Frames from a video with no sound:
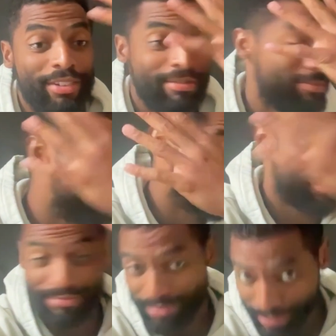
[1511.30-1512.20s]
even
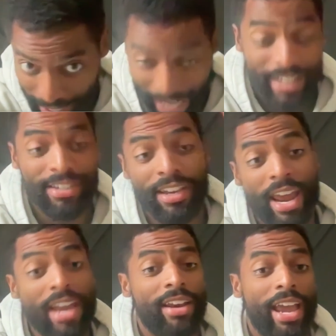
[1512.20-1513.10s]

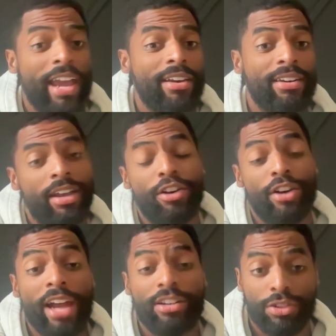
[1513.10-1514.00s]
18 and
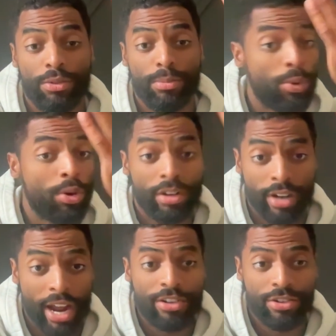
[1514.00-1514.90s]
international, more
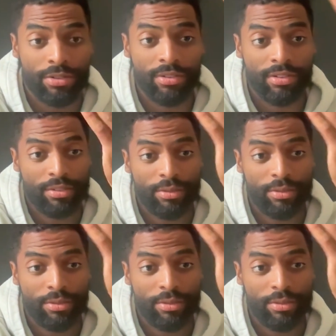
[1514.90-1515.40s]
international,